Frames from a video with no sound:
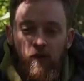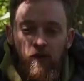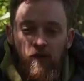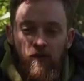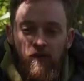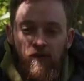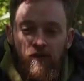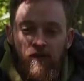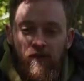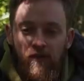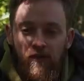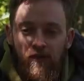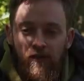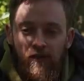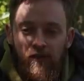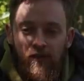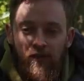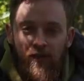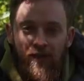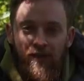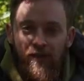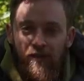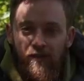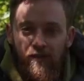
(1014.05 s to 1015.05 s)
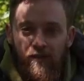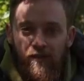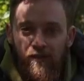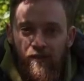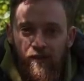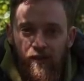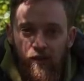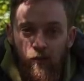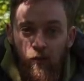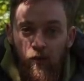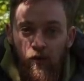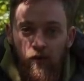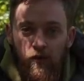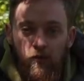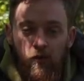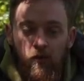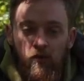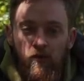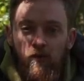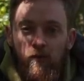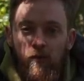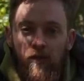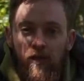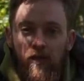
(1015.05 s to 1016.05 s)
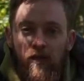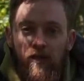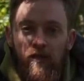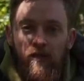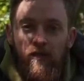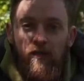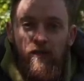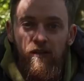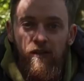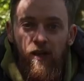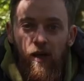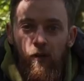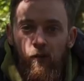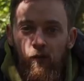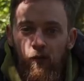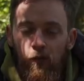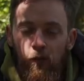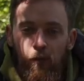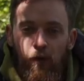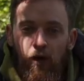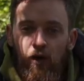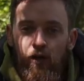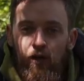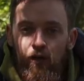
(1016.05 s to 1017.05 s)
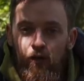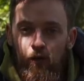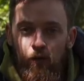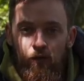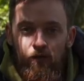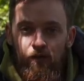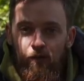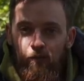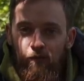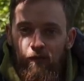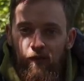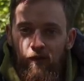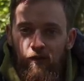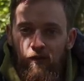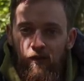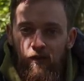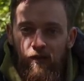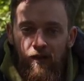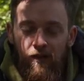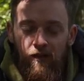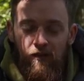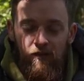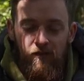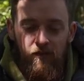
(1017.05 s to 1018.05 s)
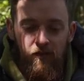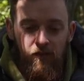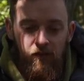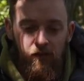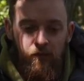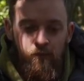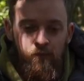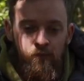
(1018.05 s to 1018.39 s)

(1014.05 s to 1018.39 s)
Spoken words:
because then you might as well just be leaning your camera on a bucket or something like that. So